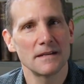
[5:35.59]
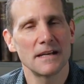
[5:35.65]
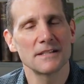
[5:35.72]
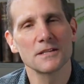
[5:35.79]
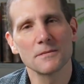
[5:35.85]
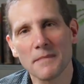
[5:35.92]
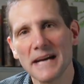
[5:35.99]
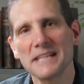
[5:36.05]
And
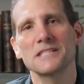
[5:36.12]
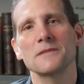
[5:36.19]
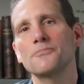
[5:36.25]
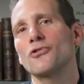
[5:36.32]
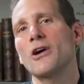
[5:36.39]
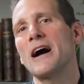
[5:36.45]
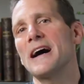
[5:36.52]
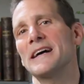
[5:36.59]
to my
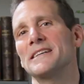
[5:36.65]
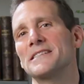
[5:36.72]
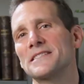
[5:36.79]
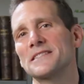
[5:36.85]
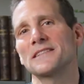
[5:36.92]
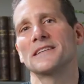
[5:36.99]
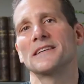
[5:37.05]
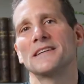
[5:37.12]

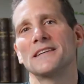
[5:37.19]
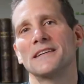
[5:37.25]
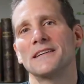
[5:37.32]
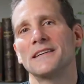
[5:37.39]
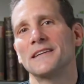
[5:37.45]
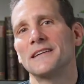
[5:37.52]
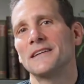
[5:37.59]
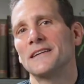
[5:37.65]
surprise,
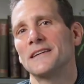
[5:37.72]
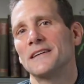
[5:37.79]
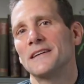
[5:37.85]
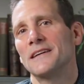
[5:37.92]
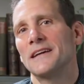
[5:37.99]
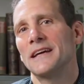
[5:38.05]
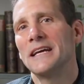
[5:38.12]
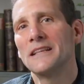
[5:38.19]

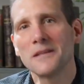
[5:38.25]
he